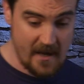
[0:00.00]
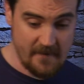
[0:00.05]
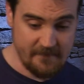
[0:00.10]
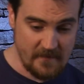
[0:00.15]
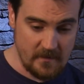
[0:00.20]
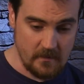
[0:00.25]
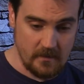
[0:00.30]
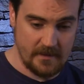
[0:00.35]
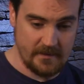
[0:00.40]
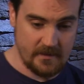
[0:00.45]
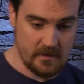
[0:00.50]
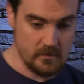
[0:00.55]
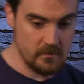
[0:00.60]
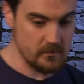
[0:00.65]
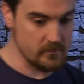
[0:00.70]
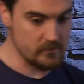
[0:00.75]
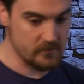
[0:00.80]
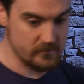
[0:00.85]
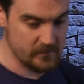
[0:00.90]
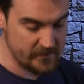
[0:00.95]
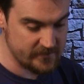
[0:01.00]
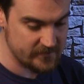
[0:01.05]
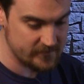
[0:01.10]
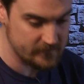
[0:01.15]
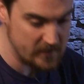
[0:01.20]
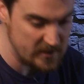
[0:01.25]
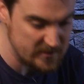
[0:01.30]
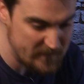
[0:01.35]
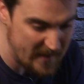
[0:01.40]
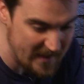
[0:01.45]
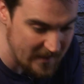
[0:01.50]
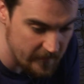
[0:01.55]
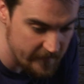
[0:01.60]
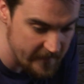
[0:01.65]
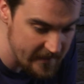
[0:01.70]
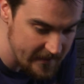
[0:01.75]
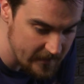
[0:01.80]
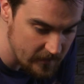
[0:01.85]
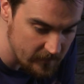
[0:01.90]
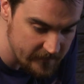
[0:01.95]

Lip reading: I felt like this battle on the hill,